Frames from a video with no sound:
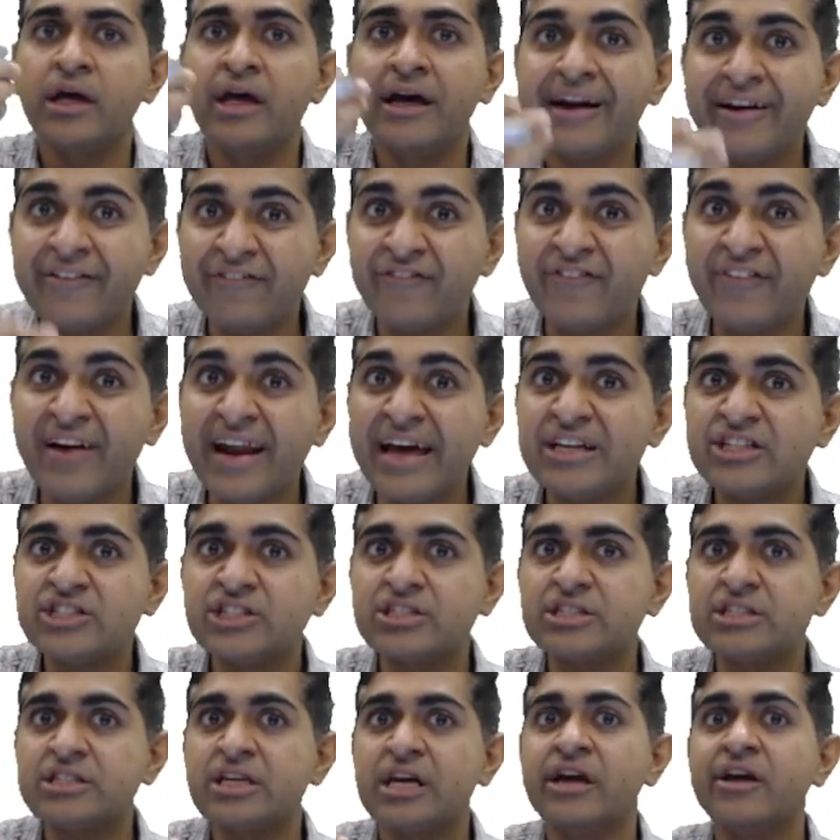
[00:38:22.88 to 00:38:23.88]

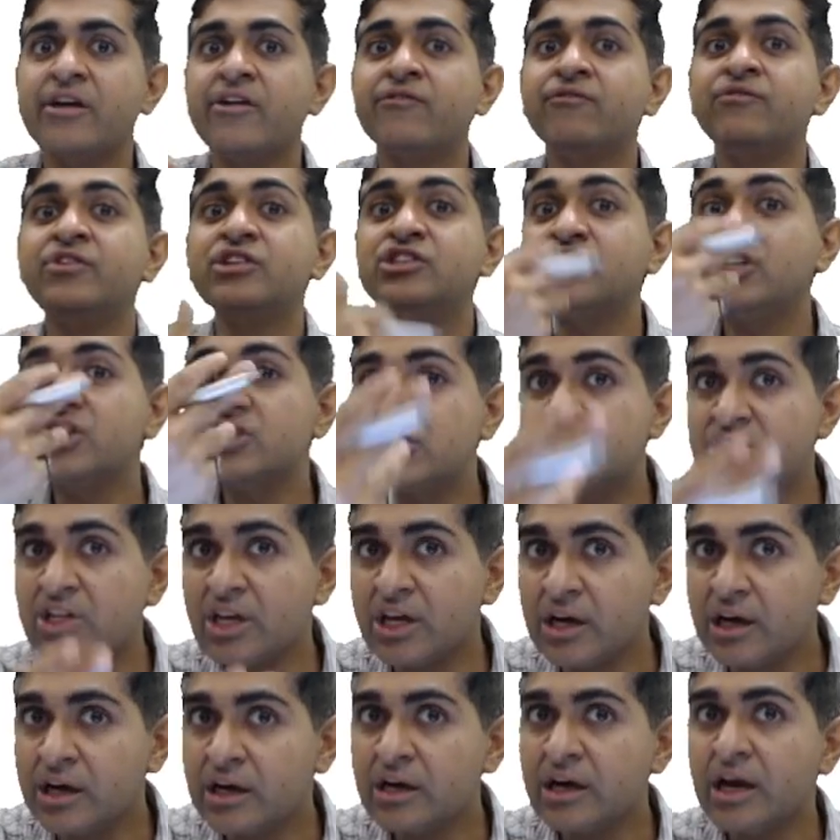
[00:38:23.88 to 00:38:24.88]
reflex which is
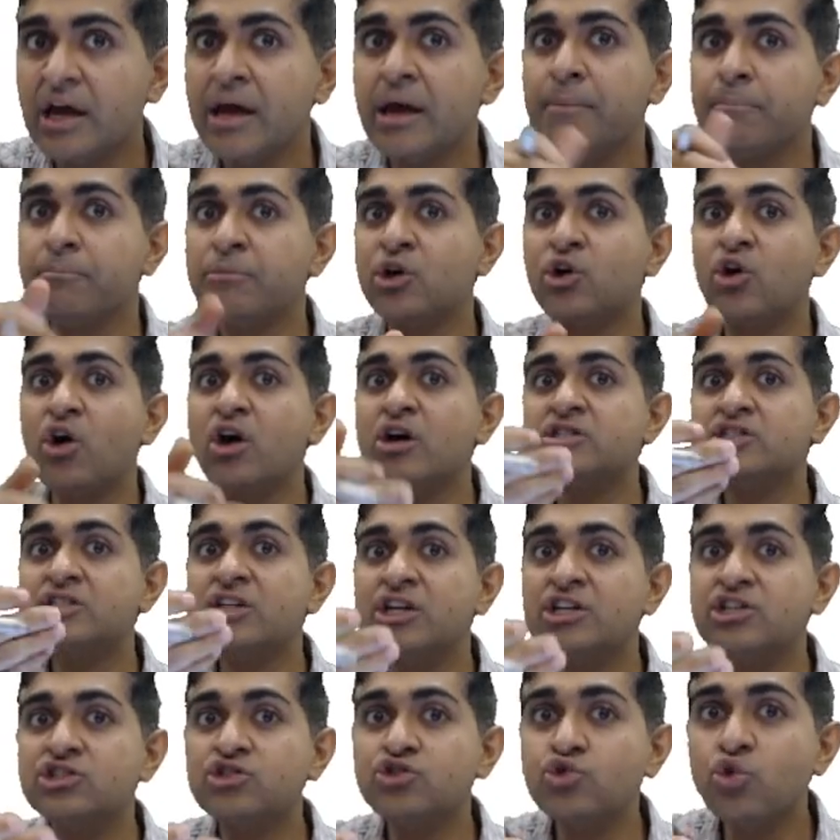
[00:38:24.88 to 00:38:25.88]
there, because
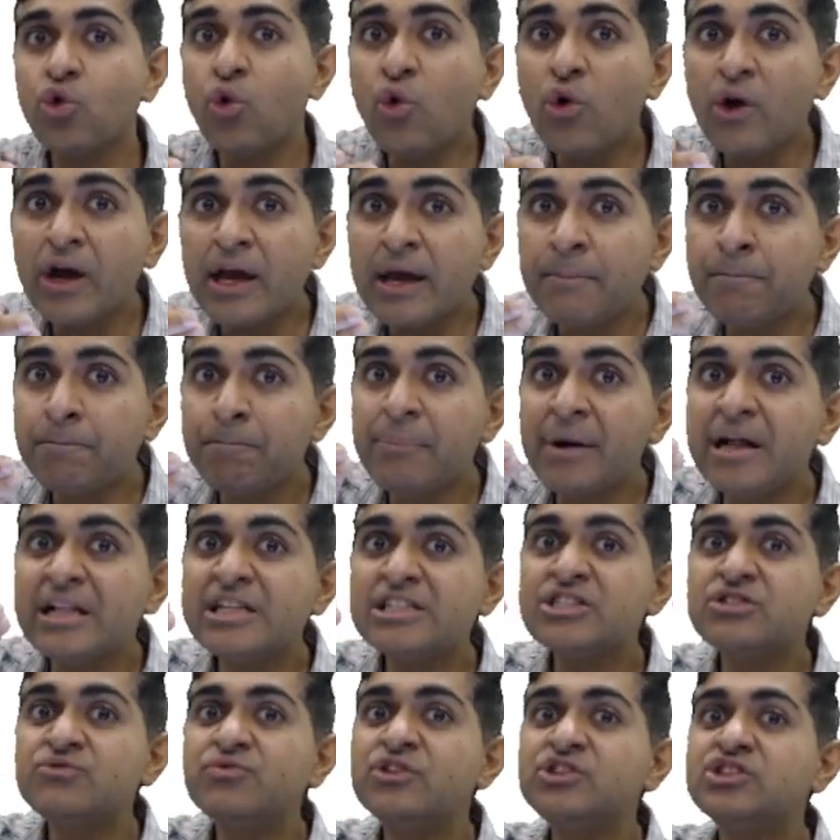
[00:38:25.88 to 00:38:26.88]
there is no
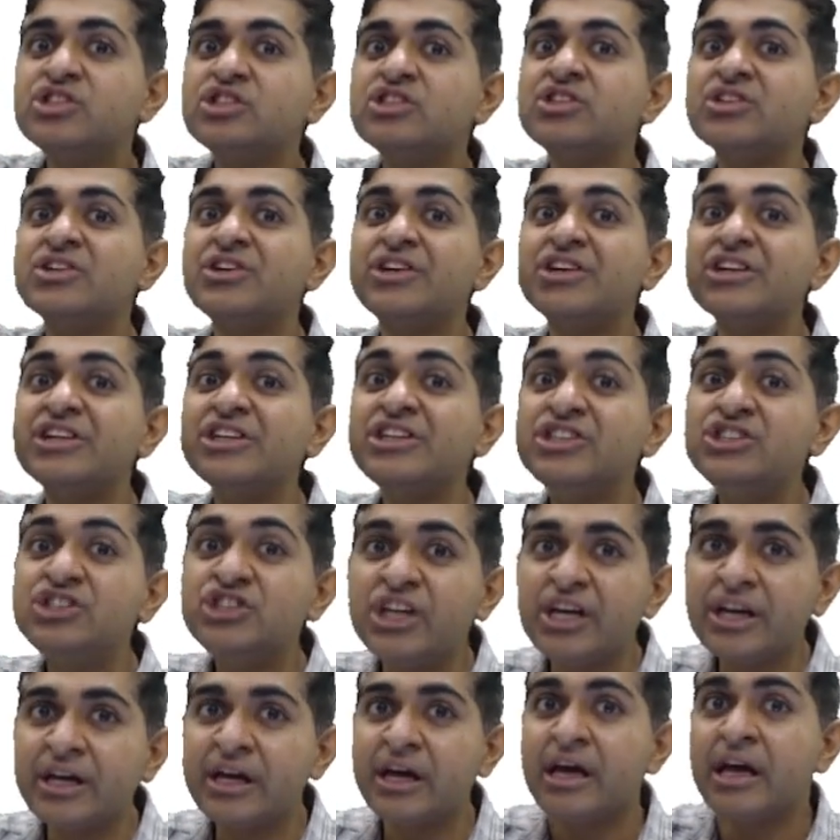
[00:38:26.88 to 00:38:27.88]
impulse which is
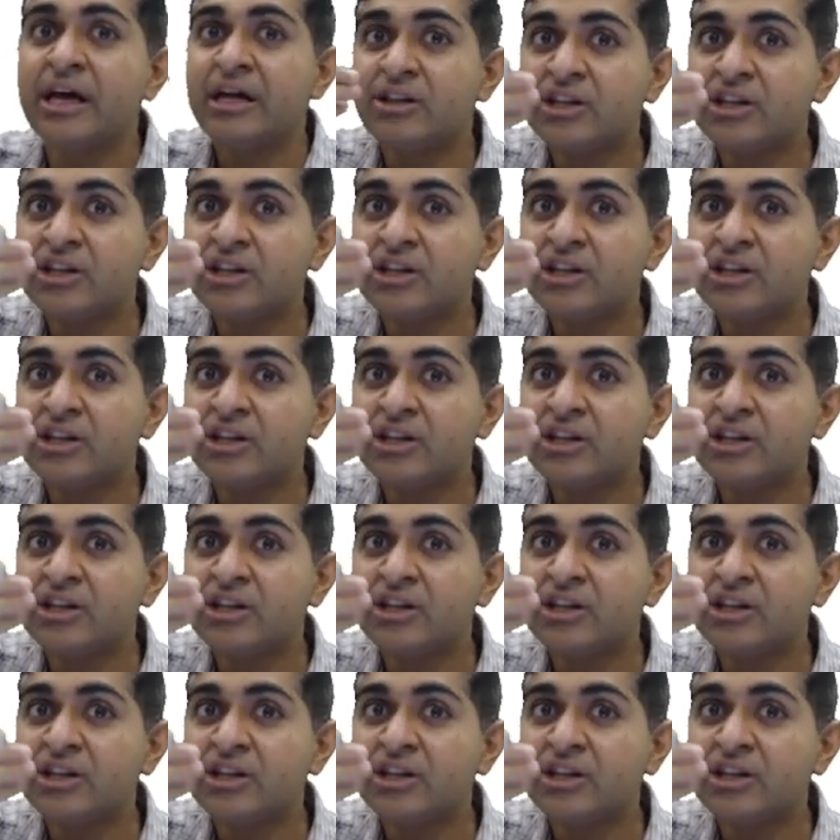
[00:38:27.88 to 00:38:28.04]
reaching.